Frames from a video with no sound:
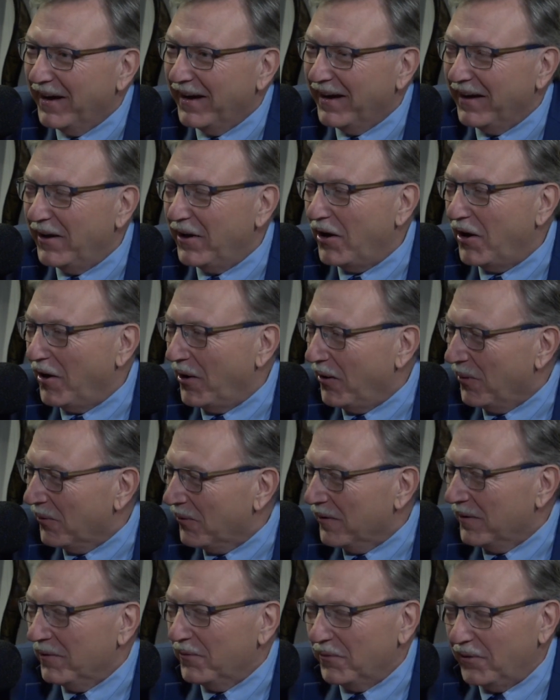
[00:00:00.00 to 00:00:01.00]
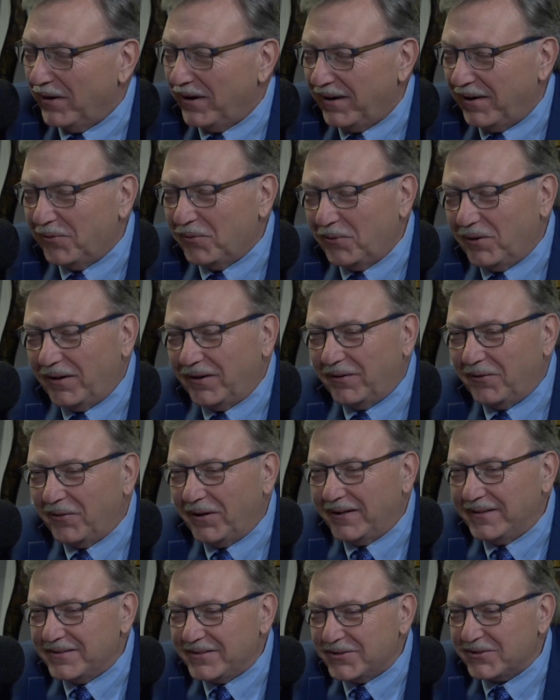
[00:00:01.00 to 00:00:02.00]
Oh, what a
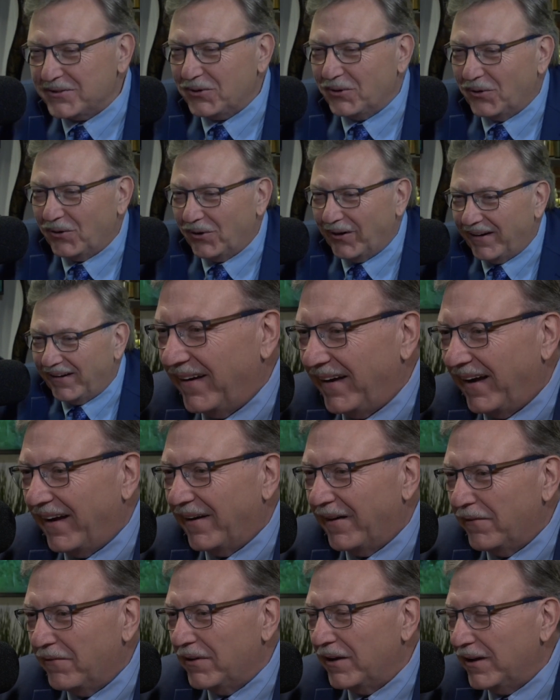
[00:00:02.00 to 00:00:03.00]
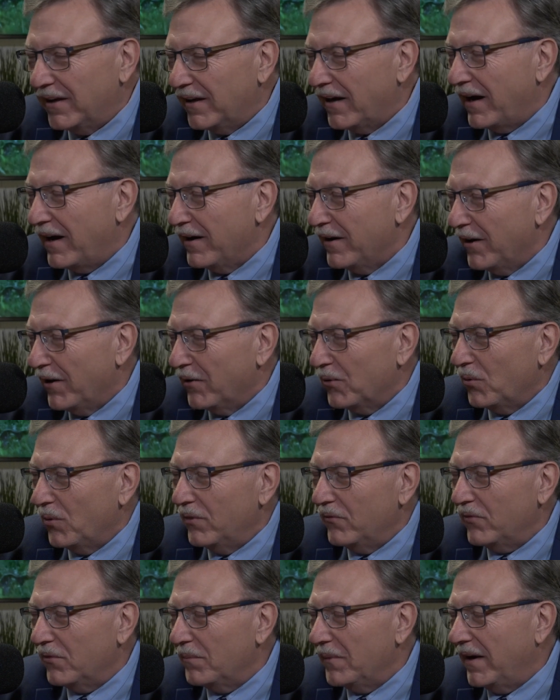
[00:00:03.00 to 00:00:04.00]
great story. I love that. You got another
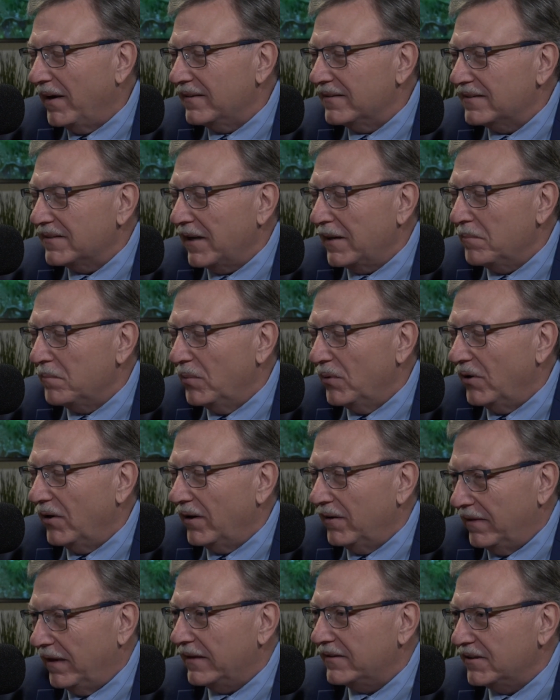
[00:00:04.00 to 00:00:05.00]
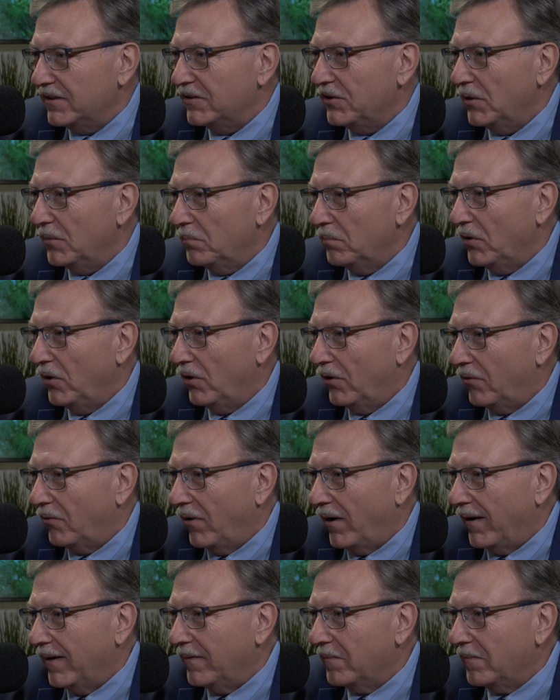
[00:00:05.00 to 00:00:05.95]
one from that same book? That's in your book, right?